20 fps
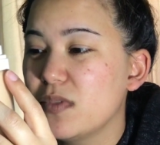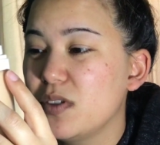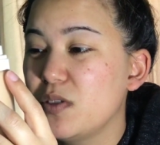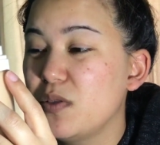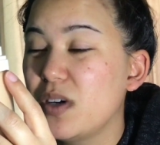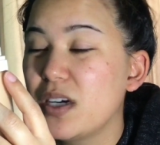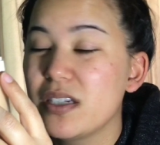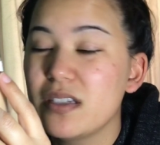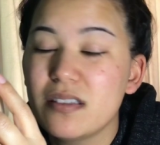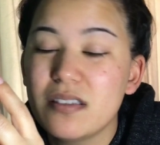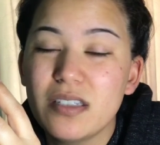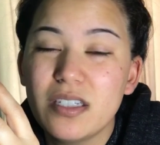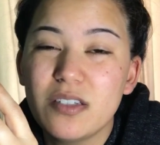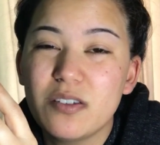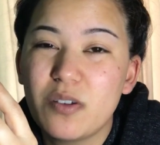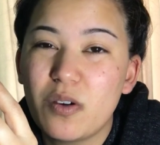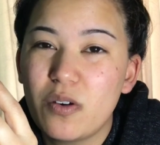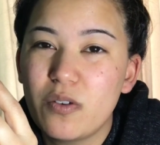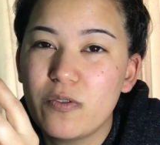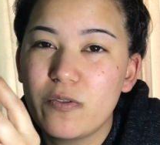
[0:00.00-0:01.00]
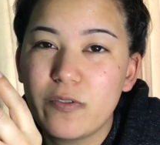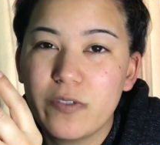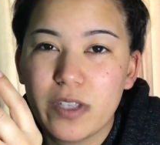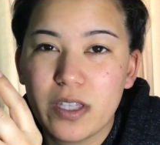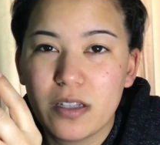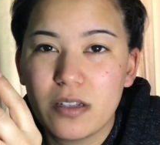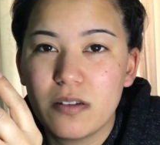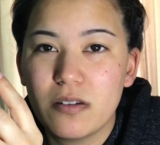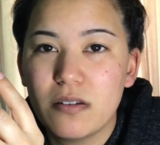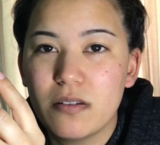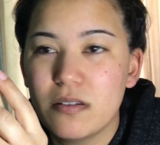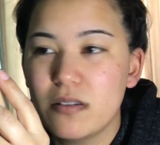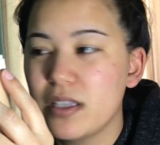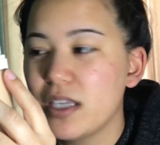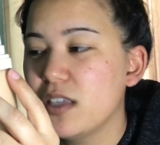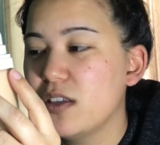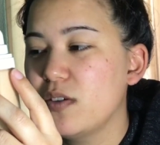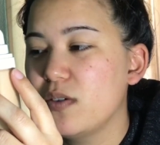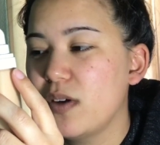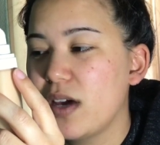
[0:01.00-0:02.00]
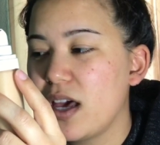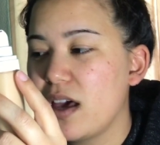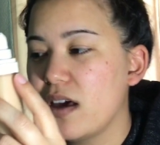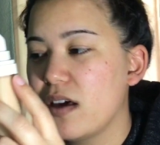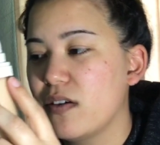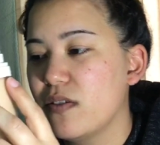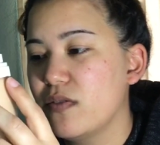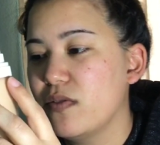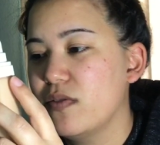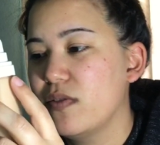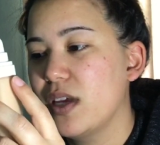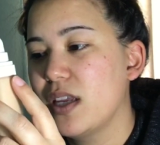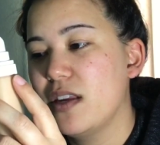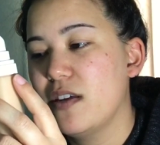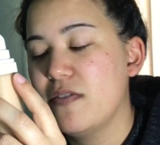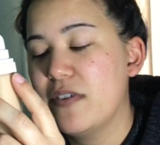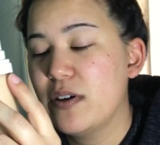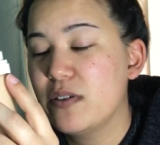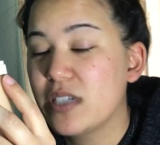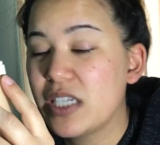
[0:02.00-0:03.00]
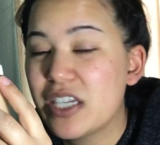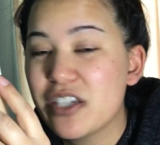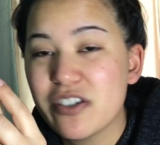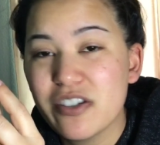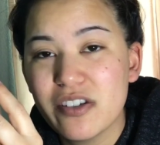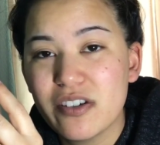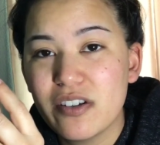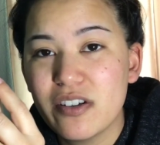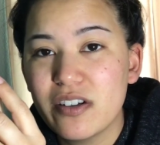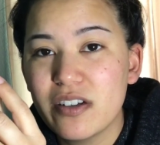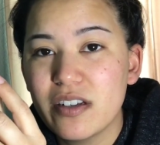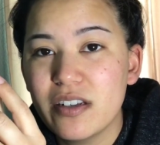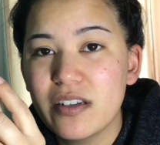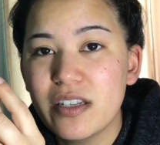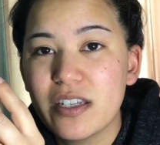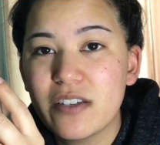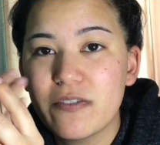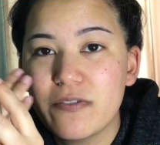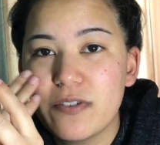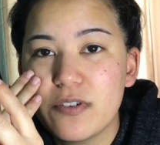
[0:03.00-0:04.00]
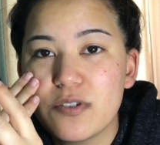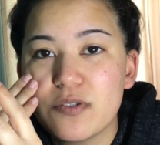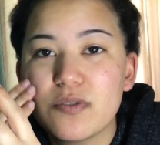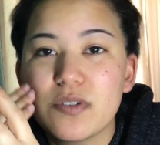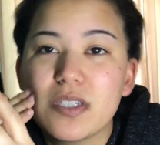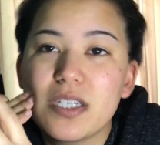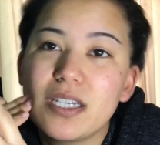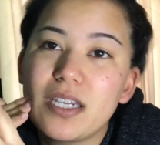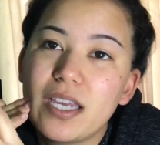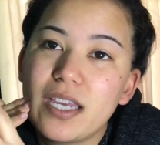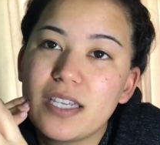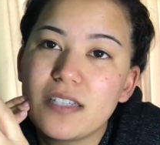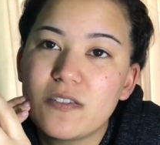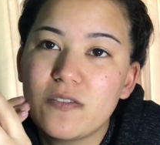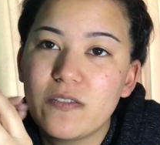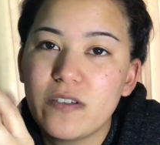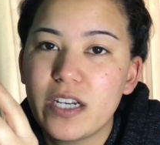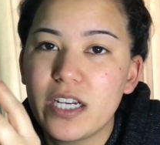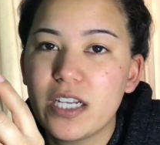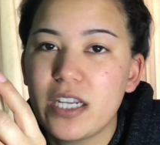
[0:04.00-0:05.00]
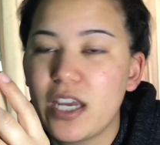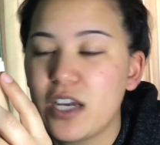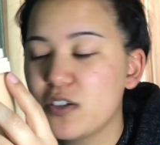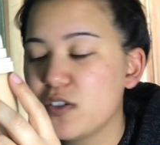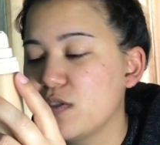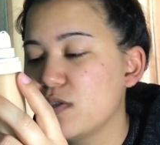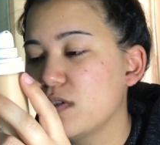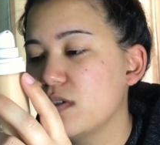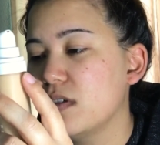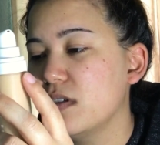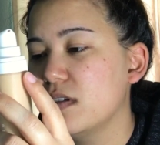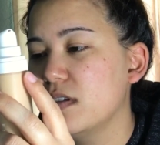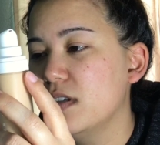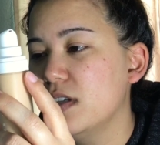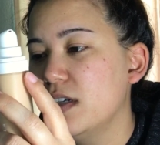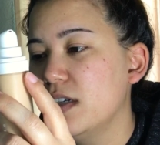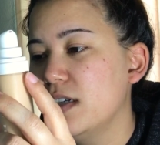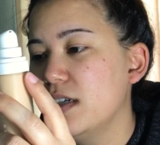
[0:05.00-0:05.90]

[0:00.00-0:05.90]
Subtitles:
You honestly don't feel like you have any foundation on. It feels really nice, very natural.